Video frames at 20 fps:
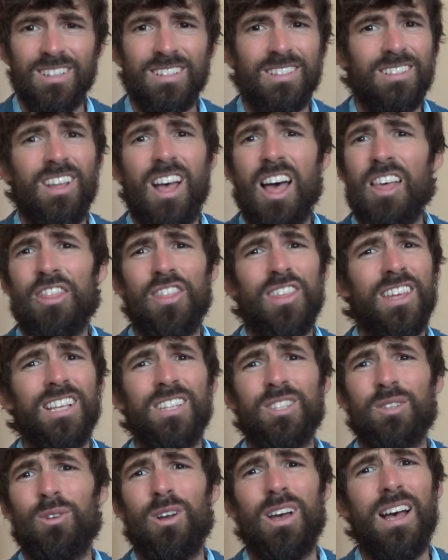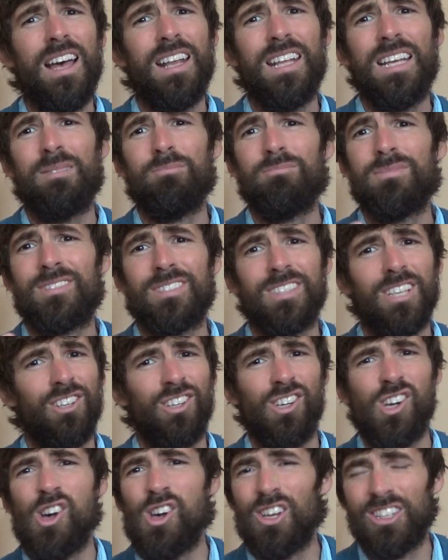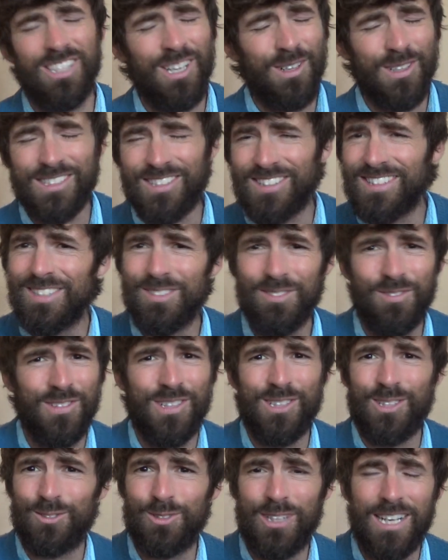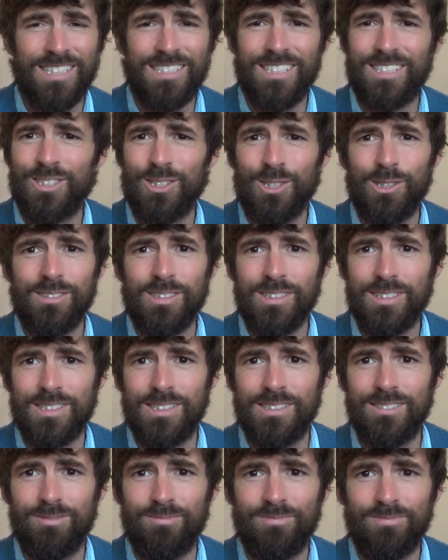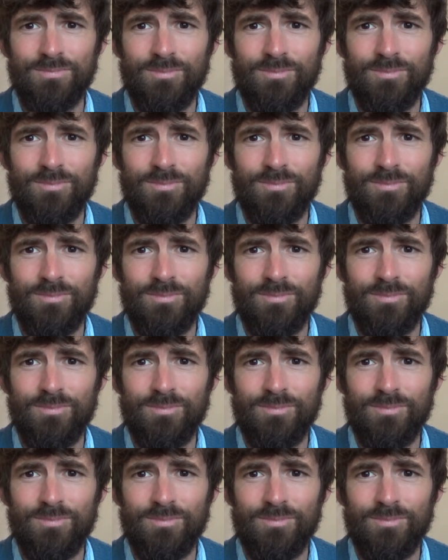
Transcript: Nothing's right, I'm torn. No, it doesn't feel right at all, does it?